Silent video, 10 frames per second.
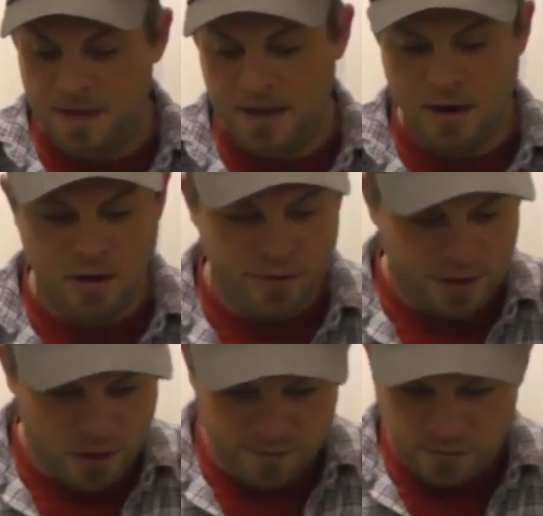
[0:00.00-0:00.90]
you know,
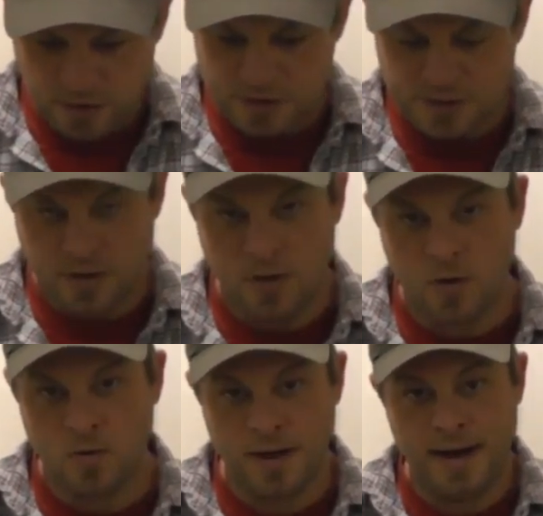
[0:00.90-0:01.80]
that overlooks the
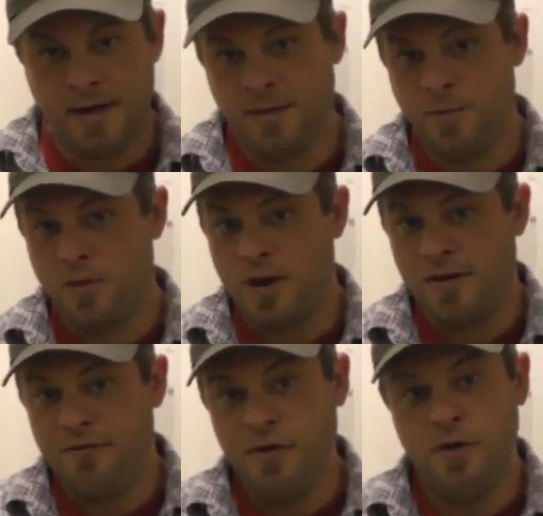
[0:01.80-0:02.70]
hole right out in the
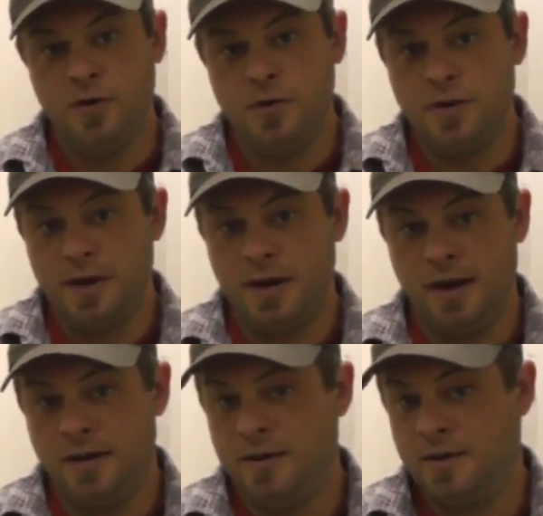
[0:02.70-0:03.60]
broad view,
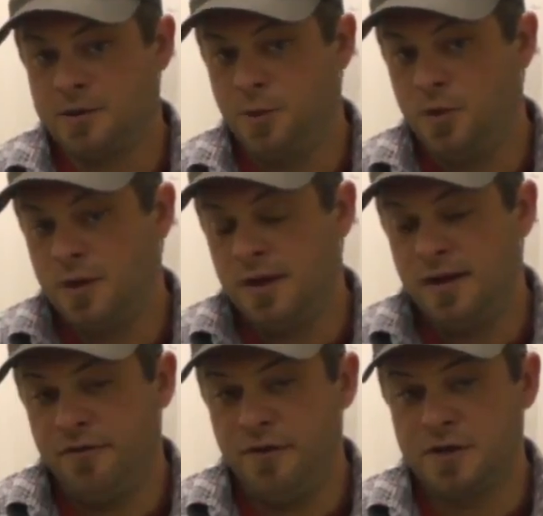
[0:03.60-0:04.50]
and they'll spook a
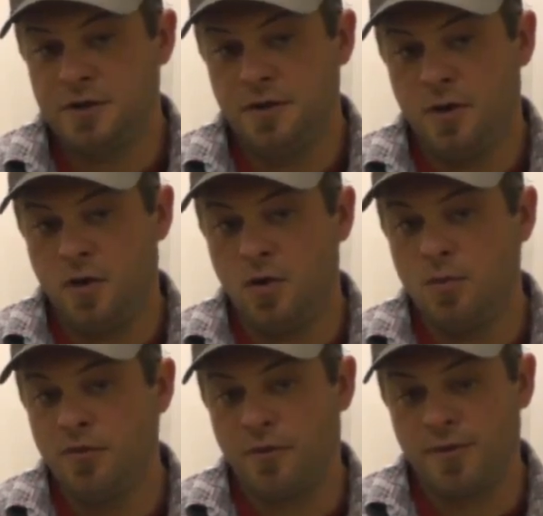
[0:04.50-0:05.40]
lot of fish in the
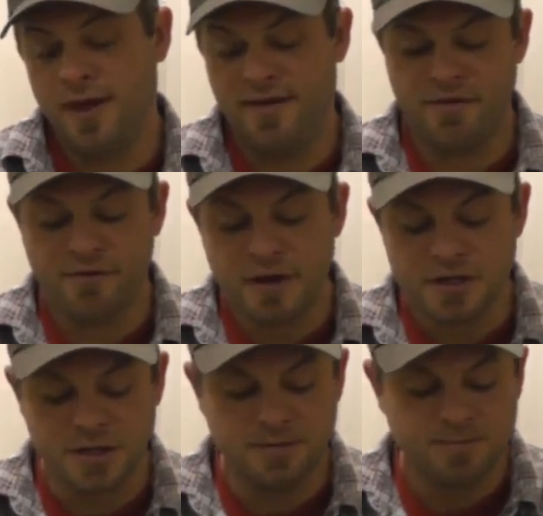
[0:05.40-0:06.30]
hole before they ever
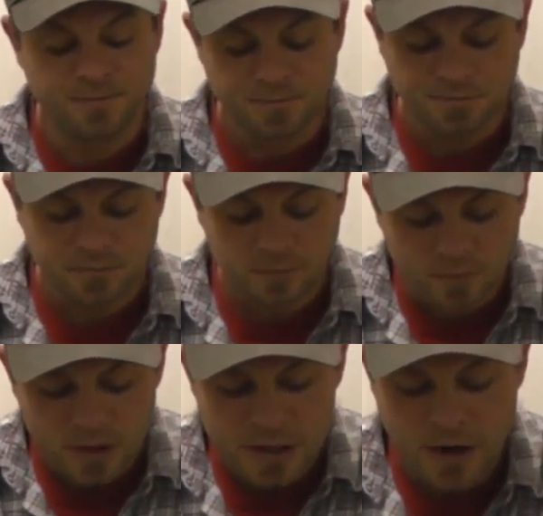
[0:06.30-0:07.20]
fish it.
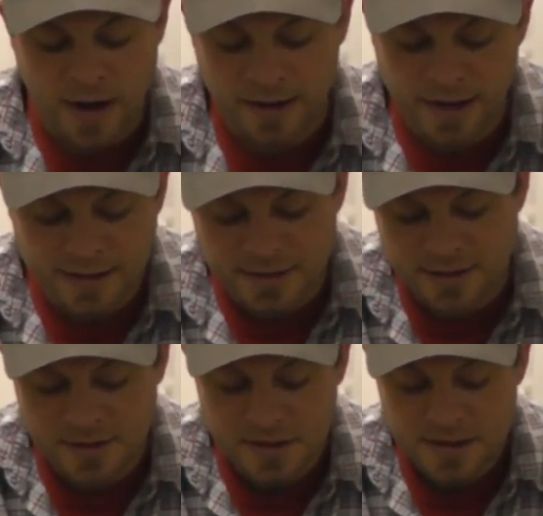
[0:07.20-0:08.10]
You know, I like
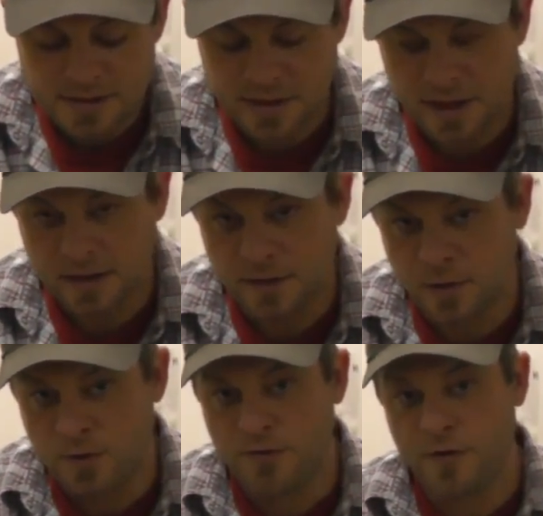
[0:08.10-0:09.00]
to stay a
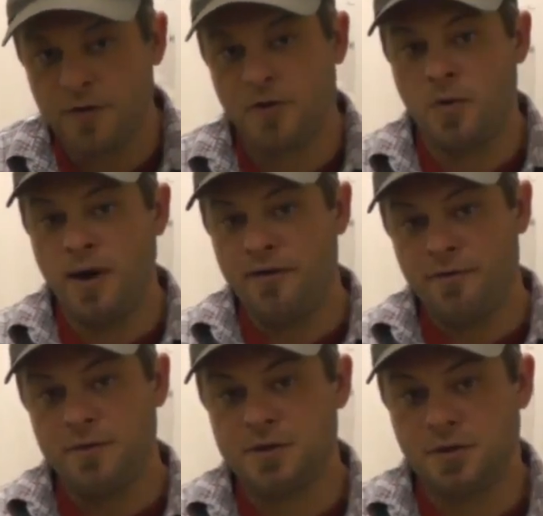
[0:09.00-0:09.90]
little further away
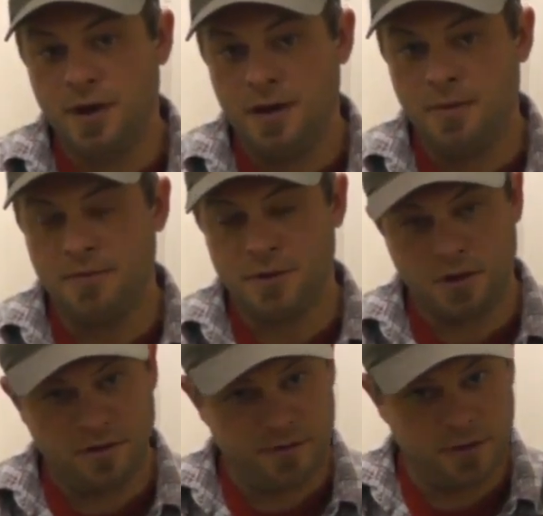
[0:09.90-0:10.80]
from the stream,
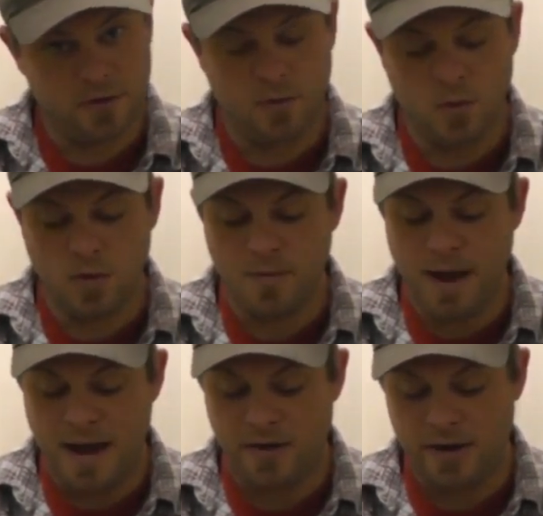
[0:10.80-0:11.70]
observe a little more
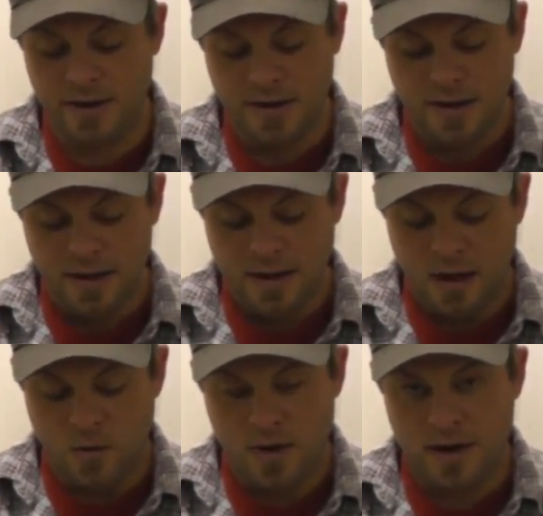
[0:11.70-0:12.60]
about it.
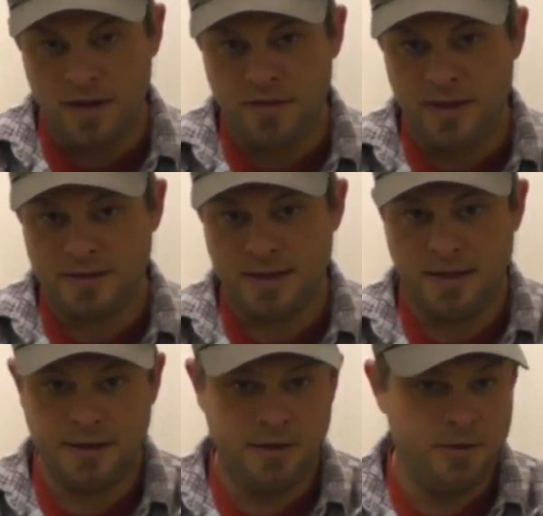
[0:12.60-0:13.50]
One of the things
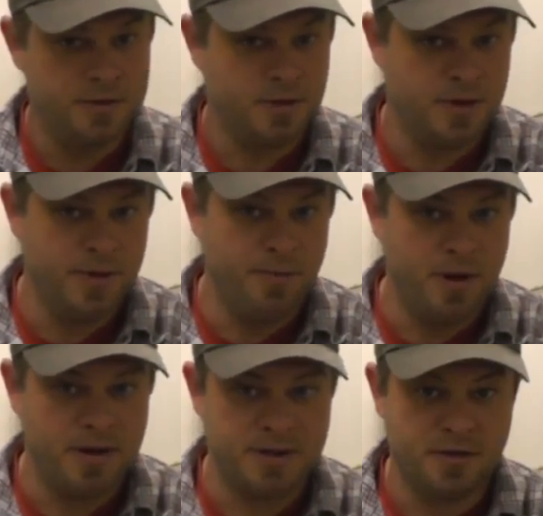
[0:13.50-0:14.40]
I like to do is look at
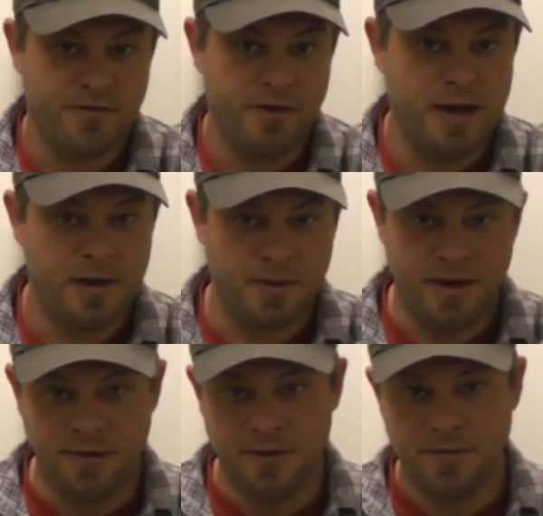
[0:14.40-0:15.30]
bugs that are flying
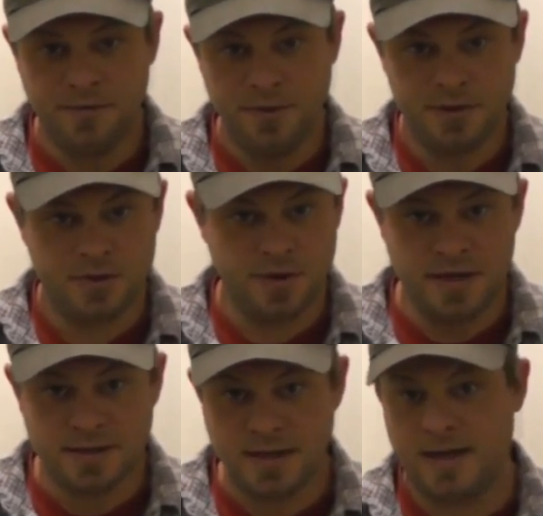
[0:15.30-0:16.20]
around the
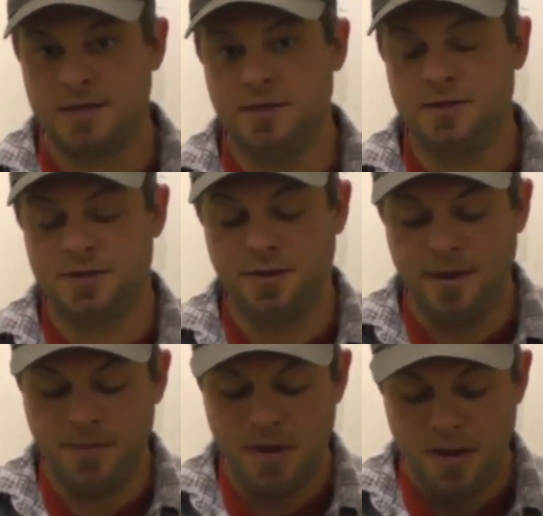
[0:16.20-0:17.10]
trees next to the
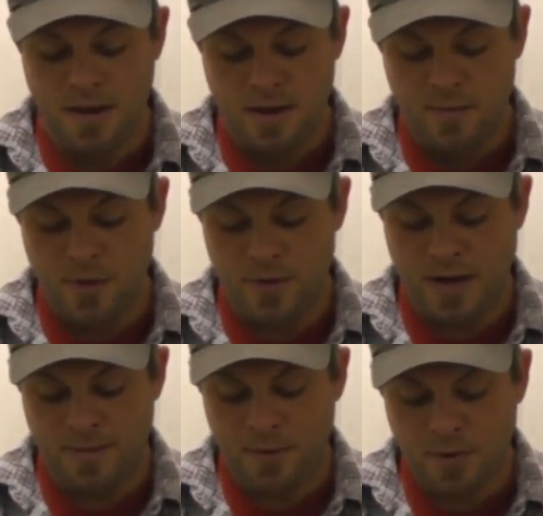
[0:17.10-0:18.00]
stream. But
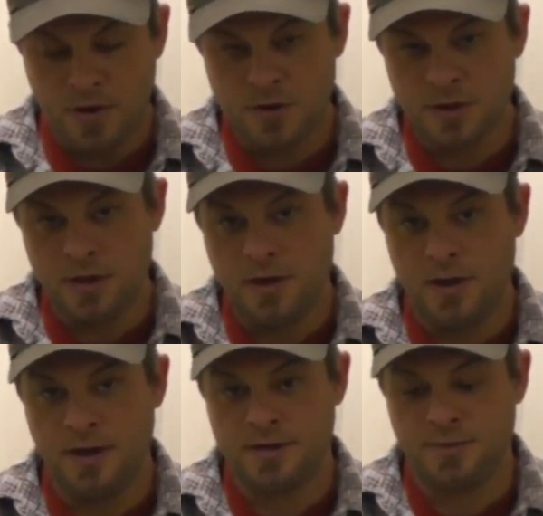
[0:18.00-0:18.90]
when I'm approaching
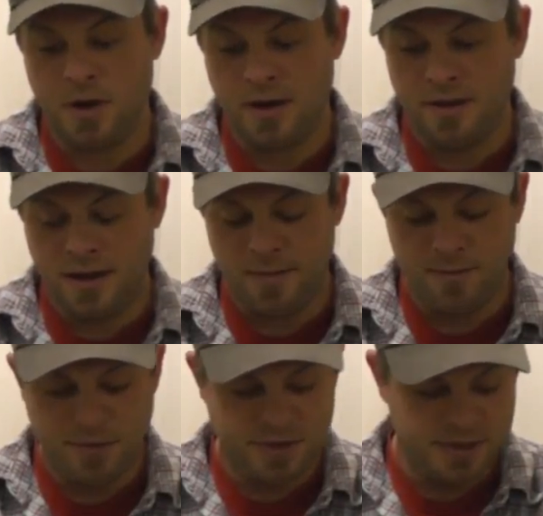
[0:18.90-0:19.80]
a spot that
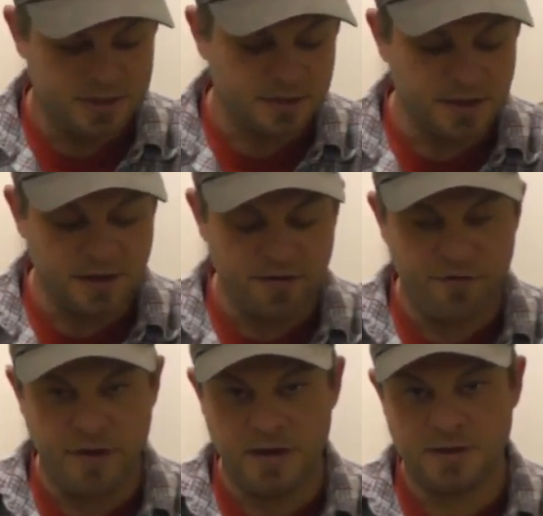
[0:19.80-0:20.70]
I'm potentially going to
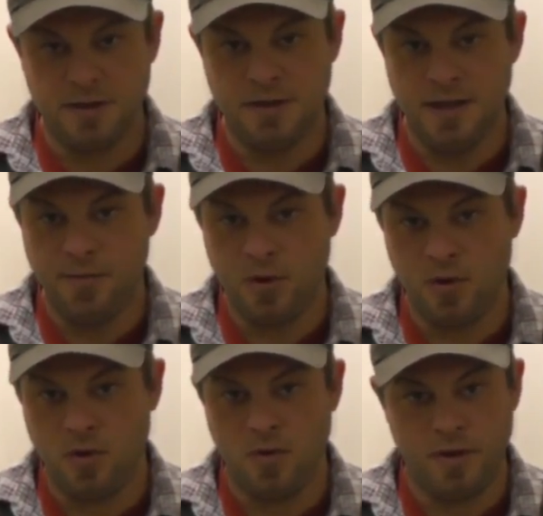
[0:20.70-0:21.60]
fish, a deep
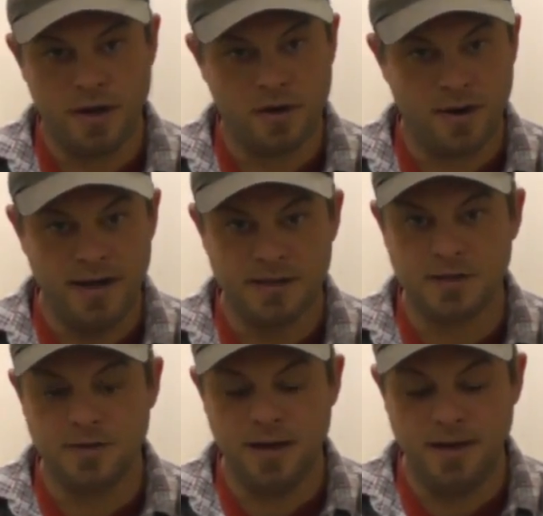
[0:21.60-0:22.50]
hole in a great
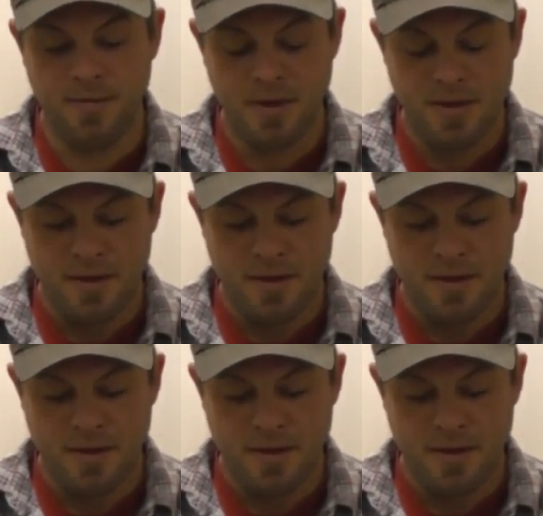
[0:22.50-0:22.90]
stream,